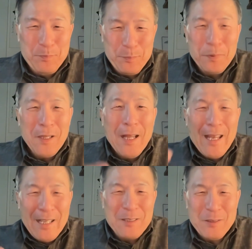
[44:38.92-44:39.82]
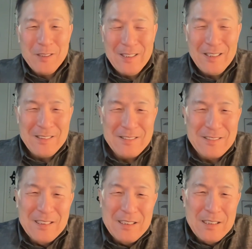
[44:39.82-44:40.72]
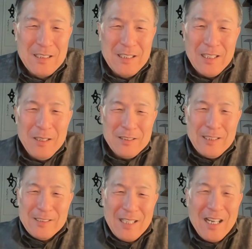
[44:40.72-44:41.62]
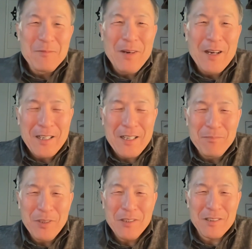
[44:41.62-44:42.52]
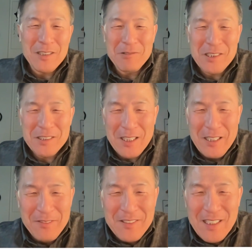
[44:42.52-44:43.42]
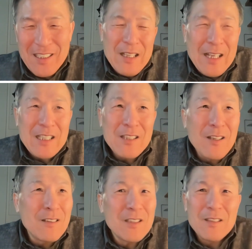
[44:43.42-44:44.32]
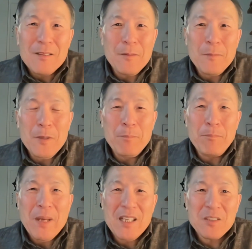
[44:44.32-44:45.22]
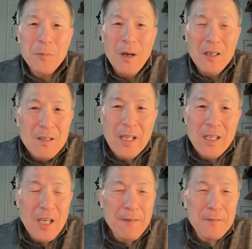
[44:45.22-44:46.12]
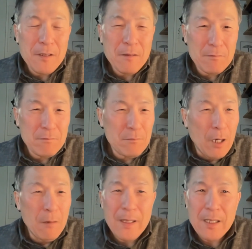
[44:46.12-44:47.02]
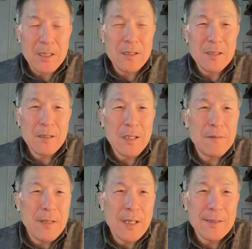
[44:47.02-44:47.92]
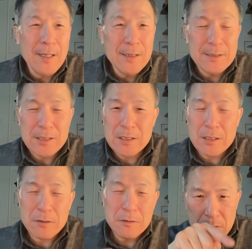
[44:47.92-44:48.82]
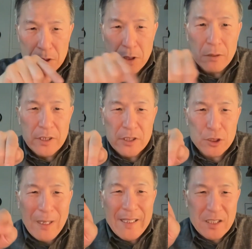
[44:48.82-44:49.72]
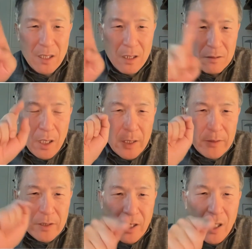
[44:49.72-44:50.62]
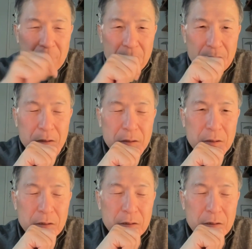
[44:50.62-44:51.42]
plays, you know, designed by a computer in real time, right? Like, you know, in baseball, they already have technology to show the strike zone and tell you